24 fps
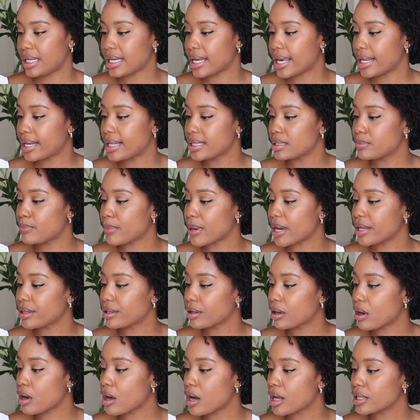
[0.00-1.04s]
and it's by the
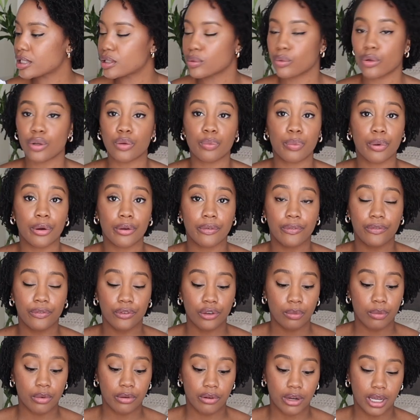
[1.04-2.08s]
Cotswold
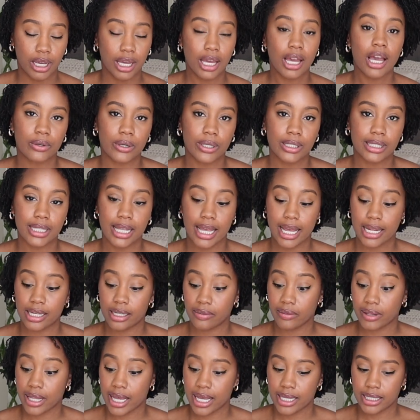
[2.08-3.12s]
Perfumery towards the end
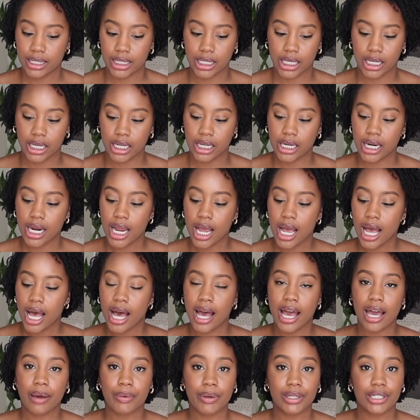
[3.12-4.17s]
of last year.
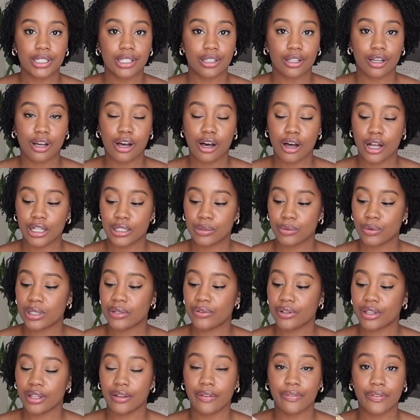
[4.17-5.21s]
I went to the Cotswolds
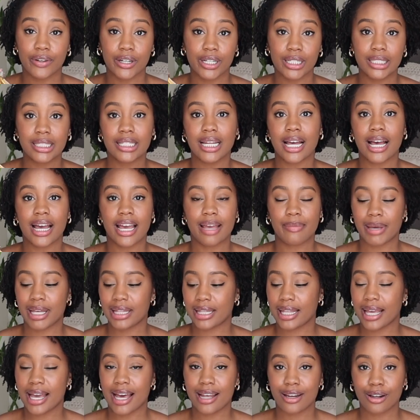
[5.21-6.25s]
for the first time,
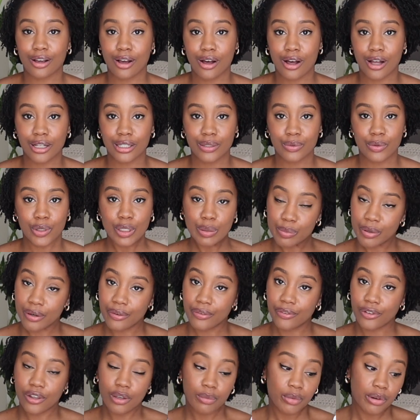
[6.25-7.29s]
and they had a Cotswolds
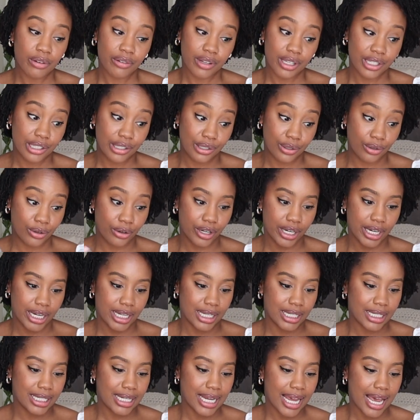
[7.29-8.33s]
Perfumery store
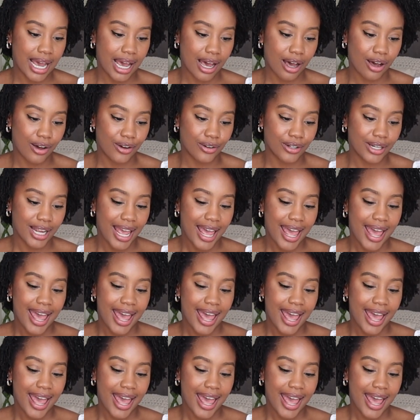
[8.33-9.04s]
in town,